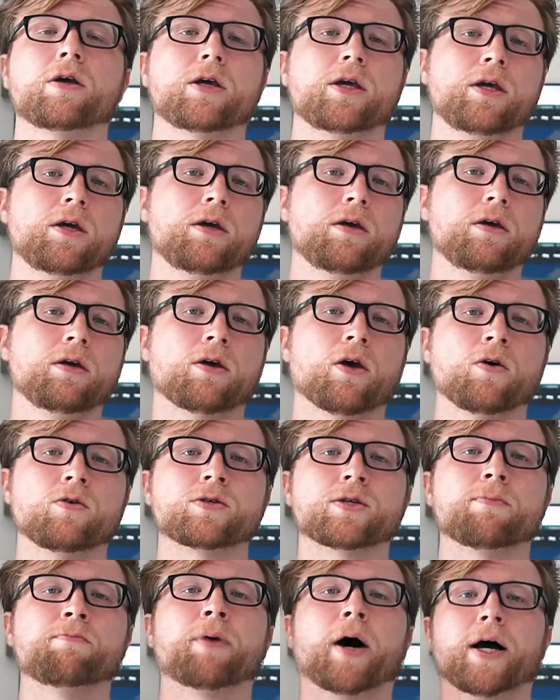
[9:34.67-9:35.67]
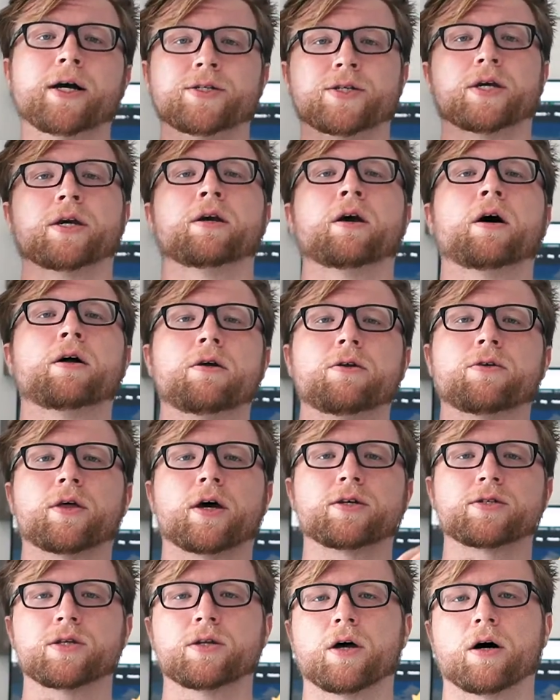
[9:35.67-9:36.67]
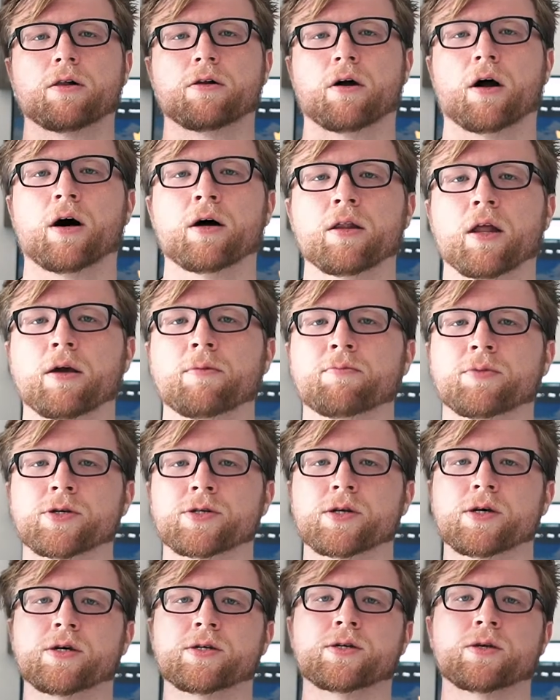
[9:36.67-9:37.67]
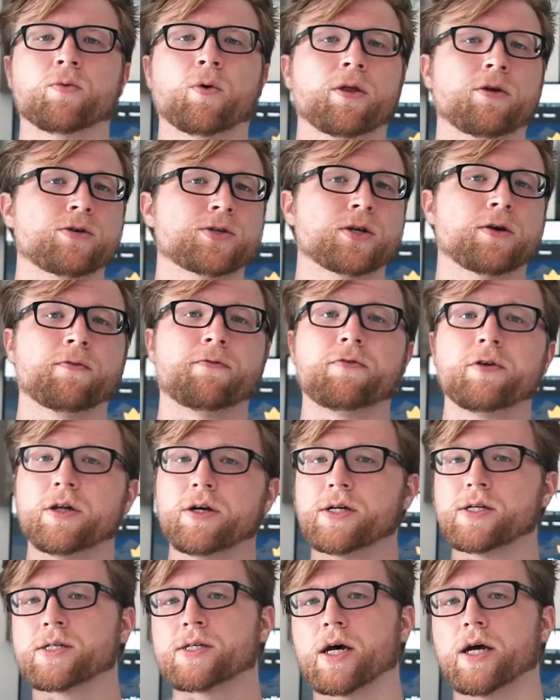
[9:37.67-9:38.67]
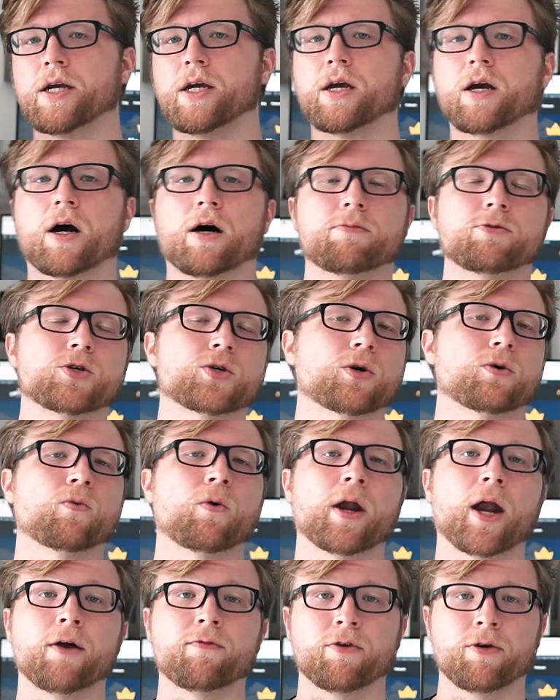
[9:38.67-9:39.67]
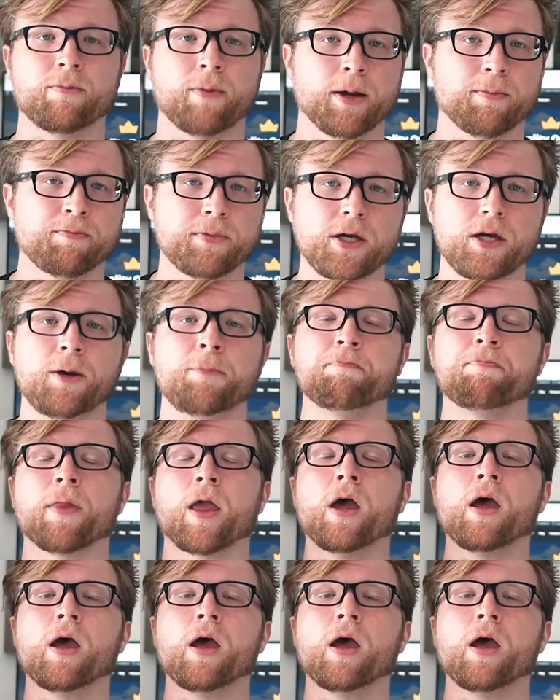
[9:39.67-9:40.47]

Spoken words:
he goes and buys a $100,000 online business, whether it's an affiliate site, e-commerce store, whatever it might be.